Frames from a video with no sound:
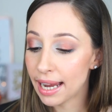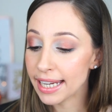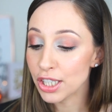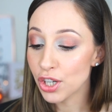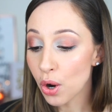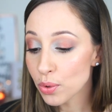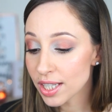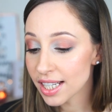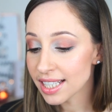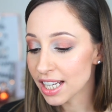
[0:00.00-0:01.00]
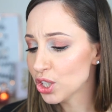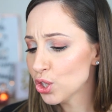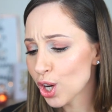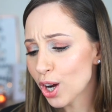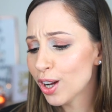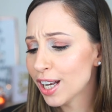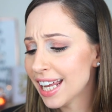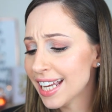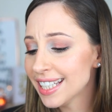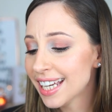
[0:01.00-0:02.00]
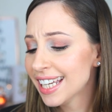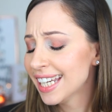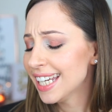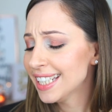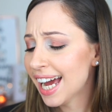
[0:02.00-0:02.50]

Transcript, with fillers: by roses and chocolate. It